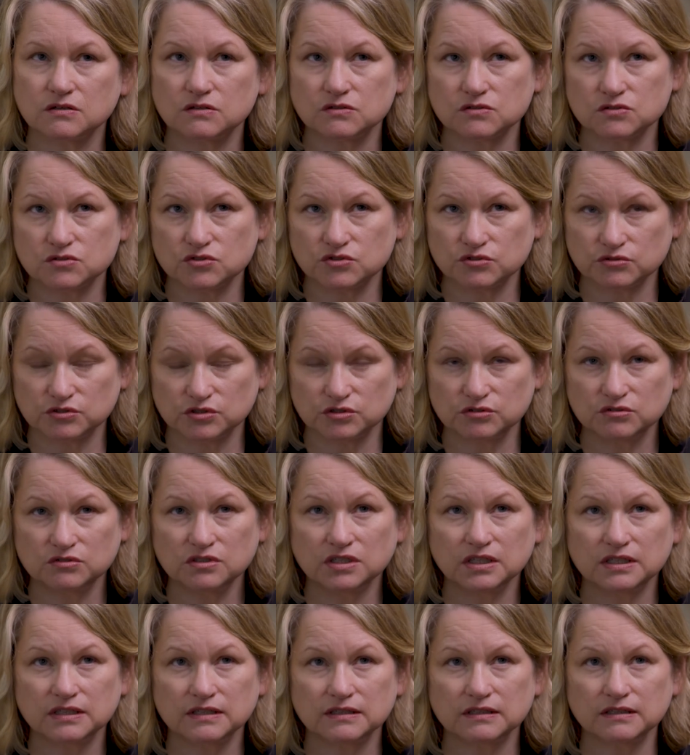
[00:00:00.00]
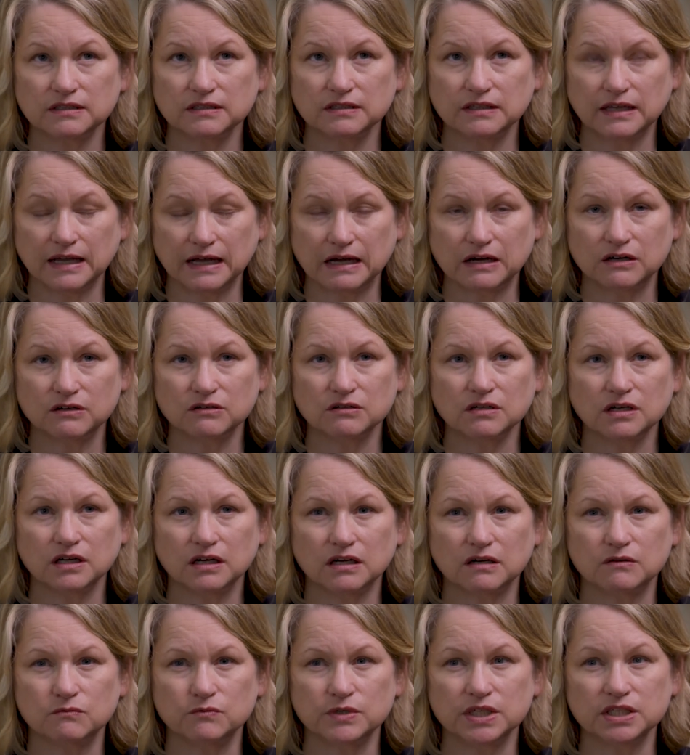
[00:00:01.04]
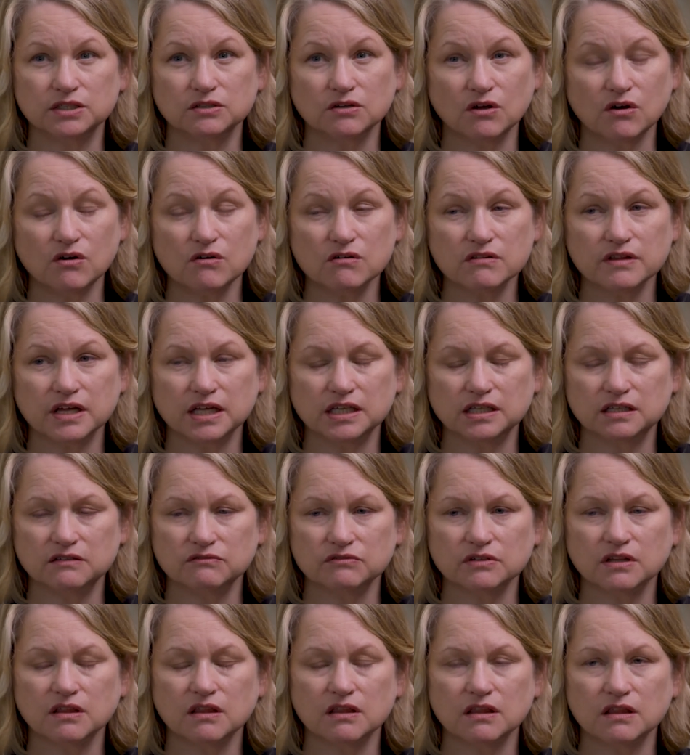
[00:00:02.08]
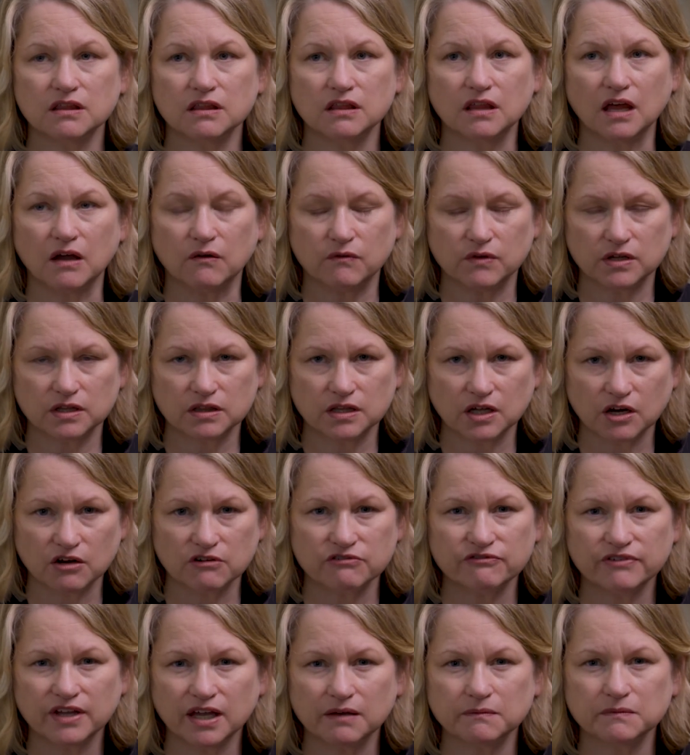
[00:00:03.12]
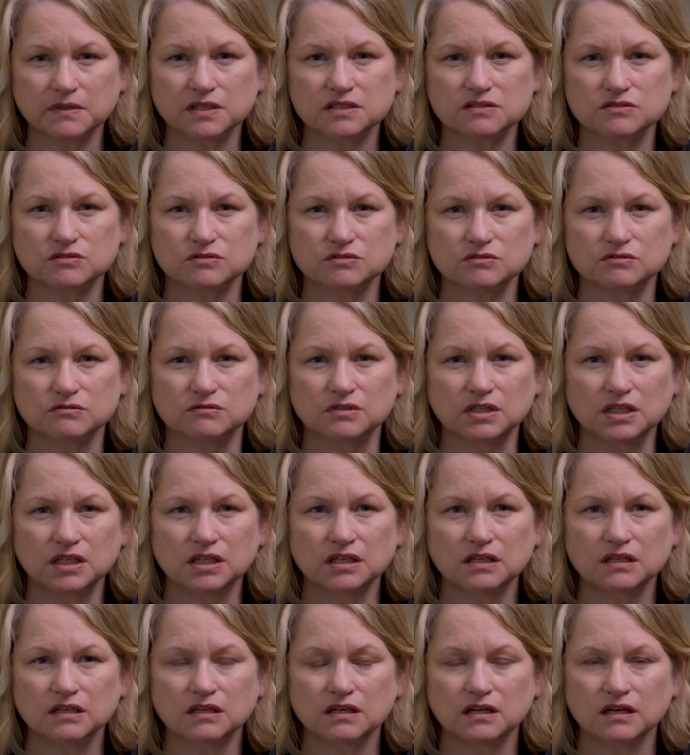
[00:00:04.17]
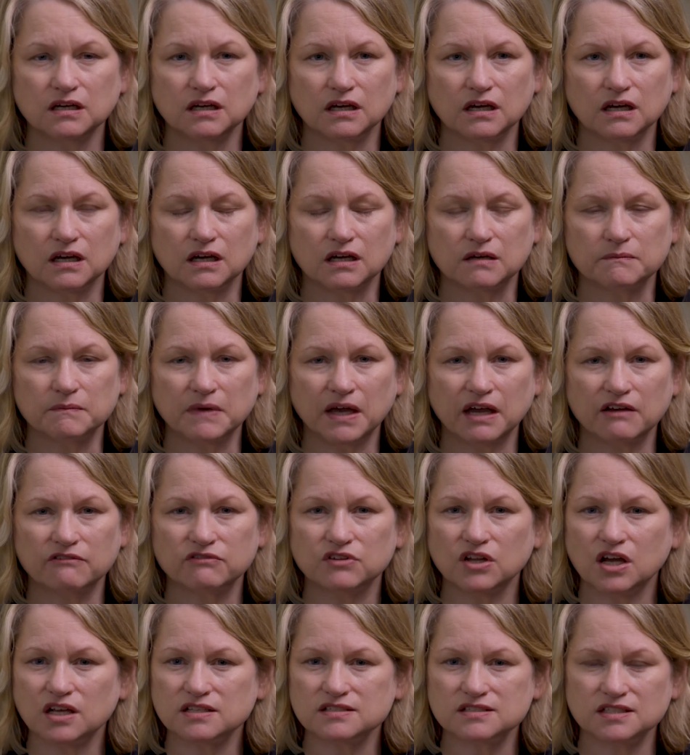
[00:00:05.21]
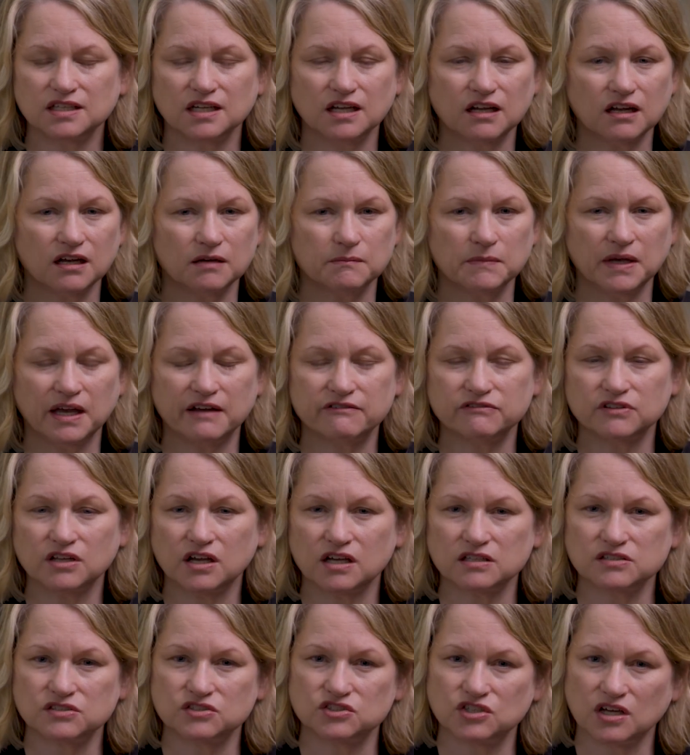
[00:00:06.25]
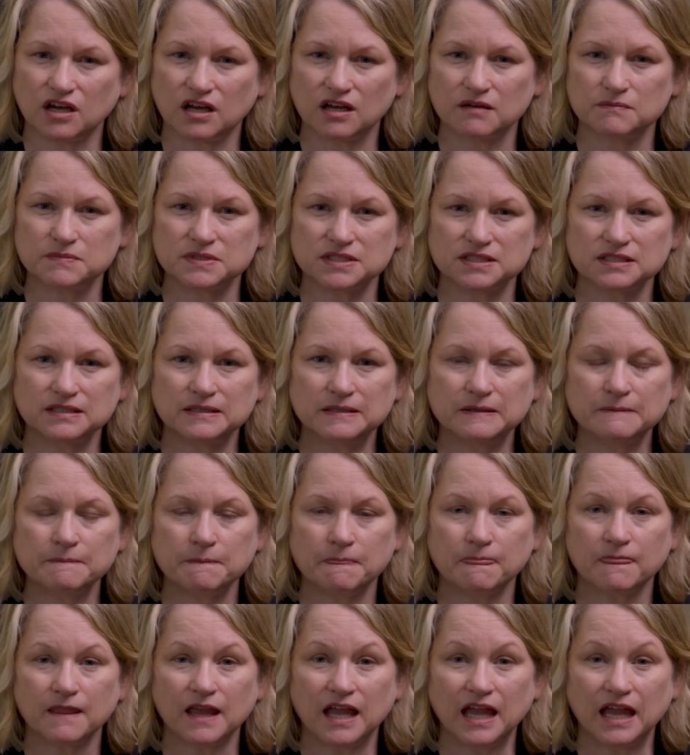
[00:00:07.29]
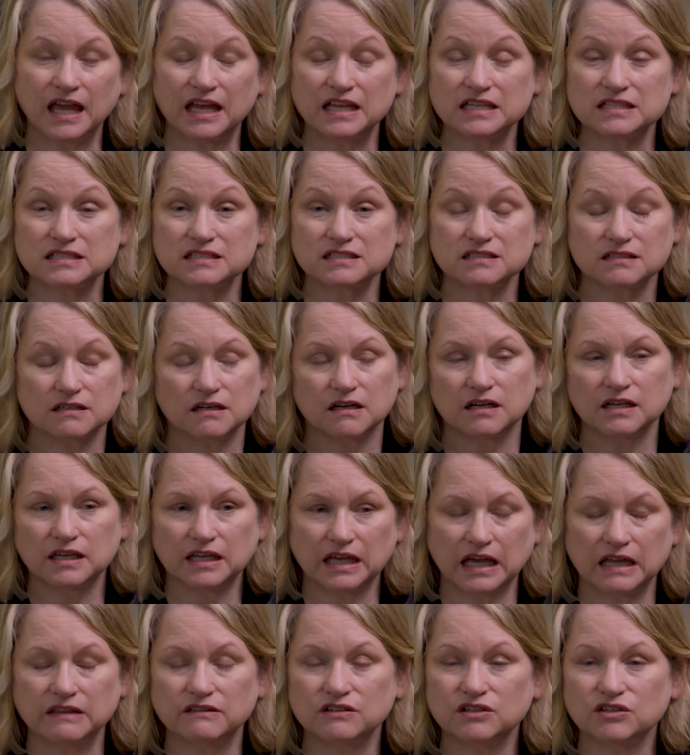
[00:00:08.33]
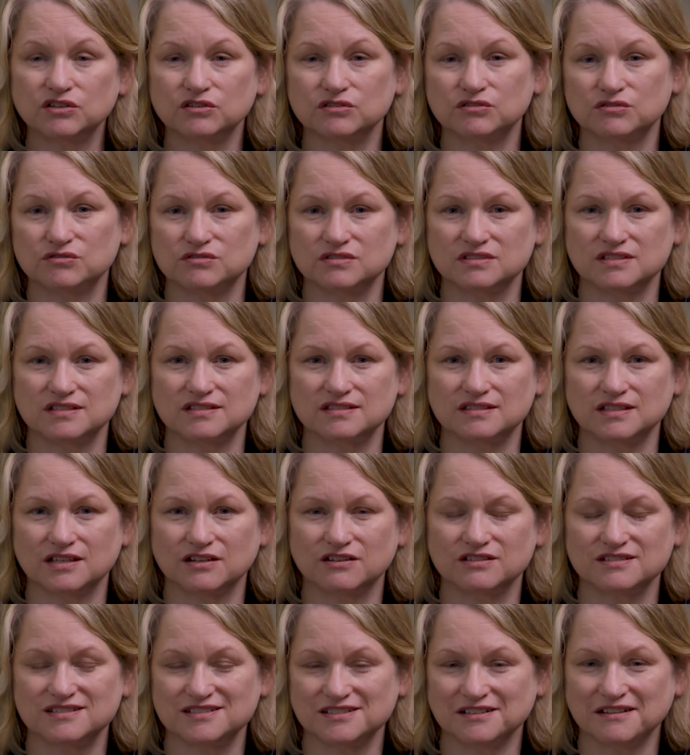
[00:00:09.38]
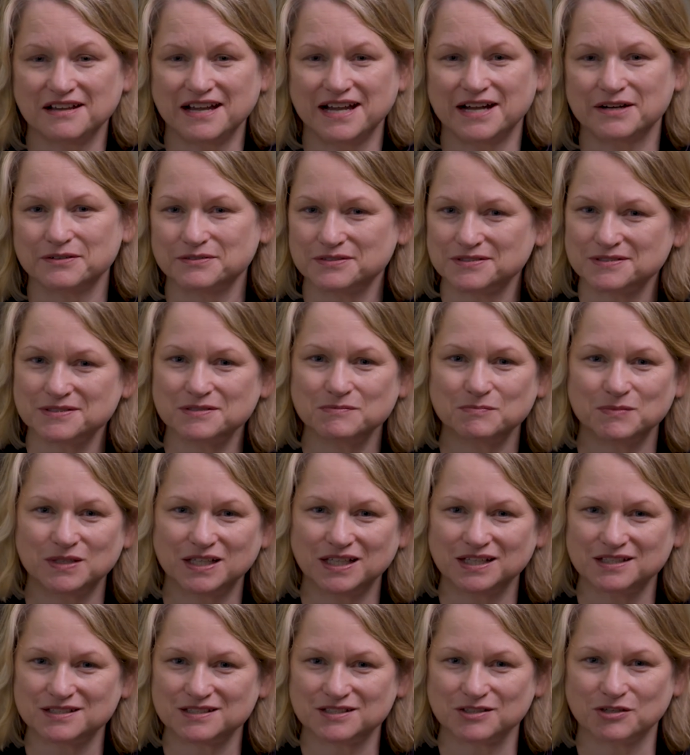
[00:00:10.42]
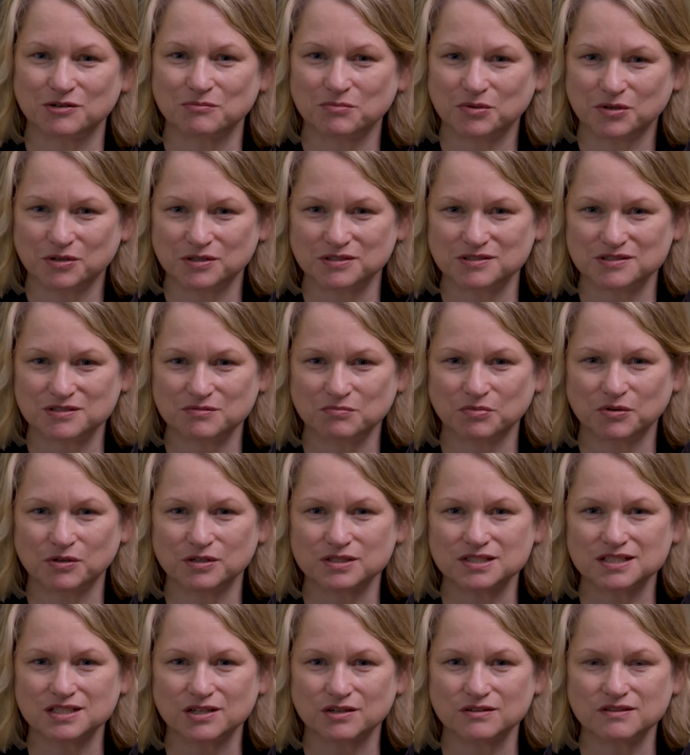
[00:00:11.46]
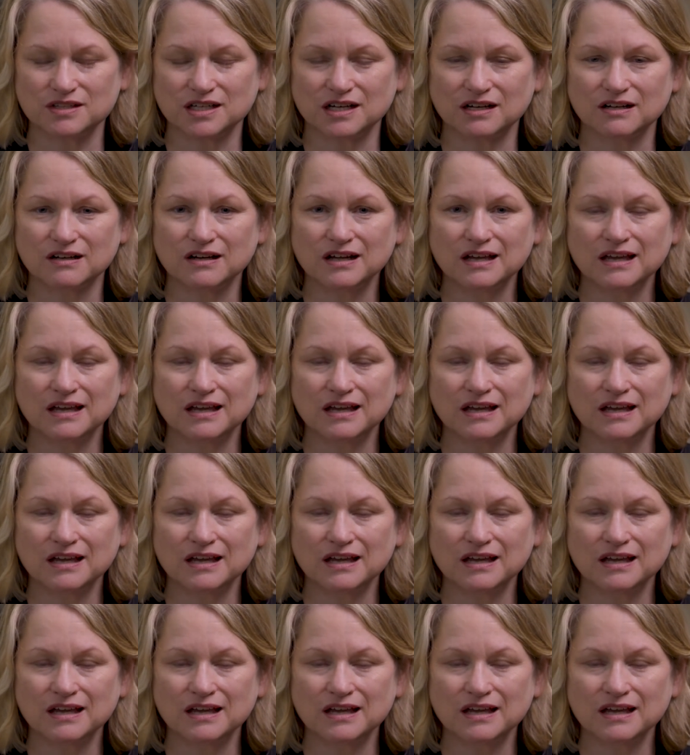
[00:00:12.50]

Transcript: true now, we know that even that there are families who have lost income, have lost jobs, and again, the good news is they're still housed because there are important supports out there.